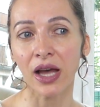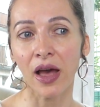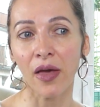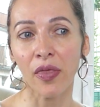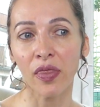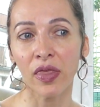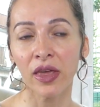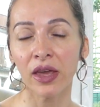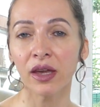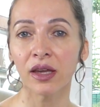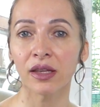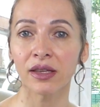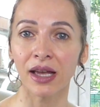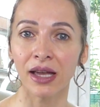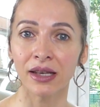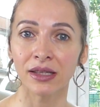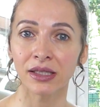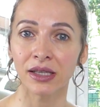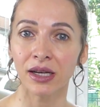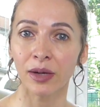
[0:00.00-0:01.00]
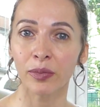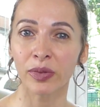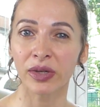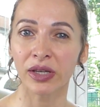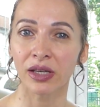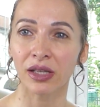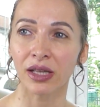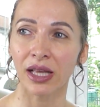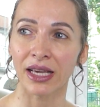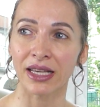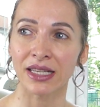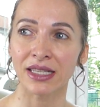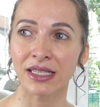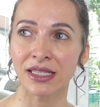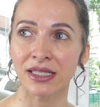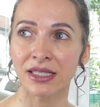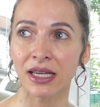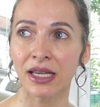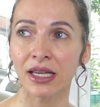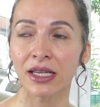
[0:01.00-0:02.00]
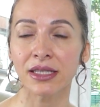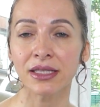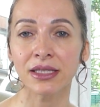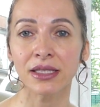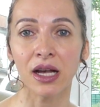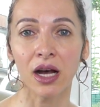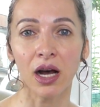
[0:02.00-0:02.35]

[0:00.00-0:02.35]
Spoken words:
I think it ended up being like 6